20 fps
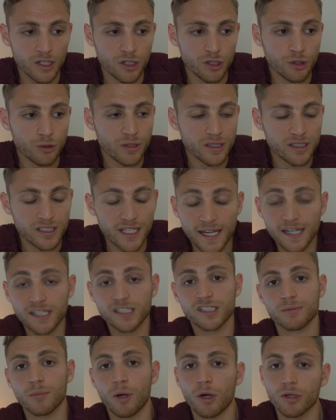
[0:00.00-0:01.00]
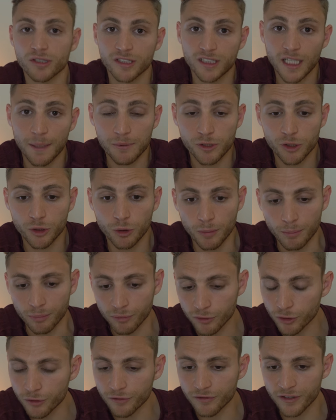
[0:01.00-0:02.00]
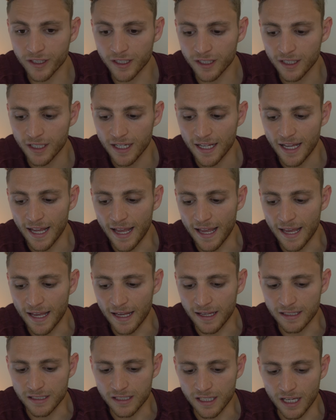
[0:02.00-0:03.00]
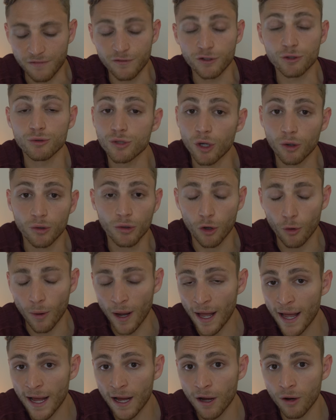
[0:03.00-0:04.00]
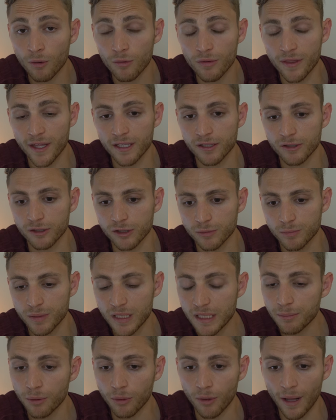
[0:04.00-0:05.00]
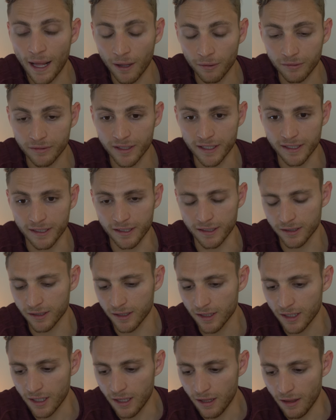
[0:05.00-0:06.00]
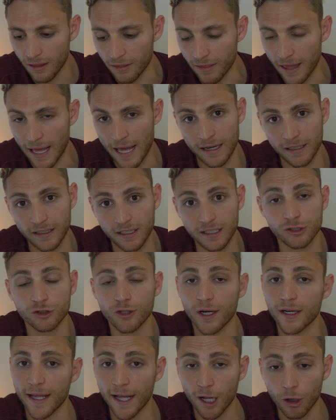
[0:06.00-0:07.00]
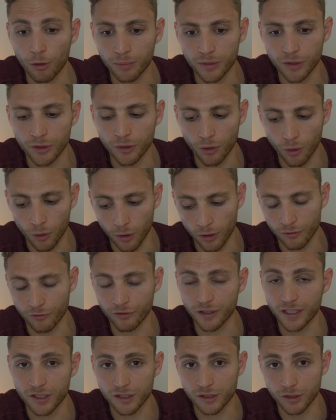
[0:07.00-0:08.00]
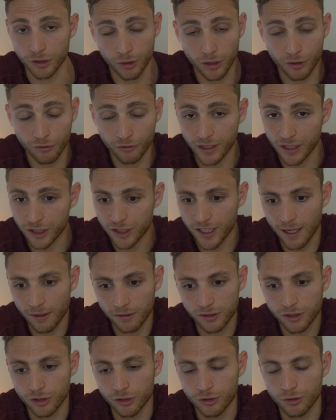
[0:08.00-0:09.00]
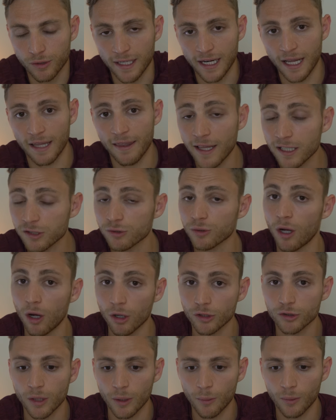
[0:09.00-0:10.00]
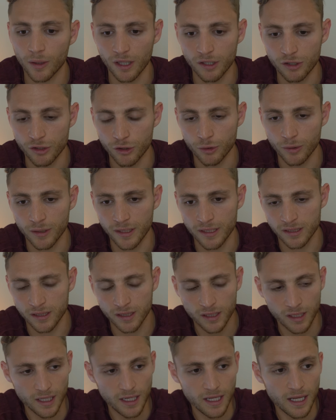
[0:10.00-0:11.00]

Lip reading: you can take small steps to improve it. And if you don't know how, then there's people out there that can try to help you or reach out to. And that's what also I want to do, is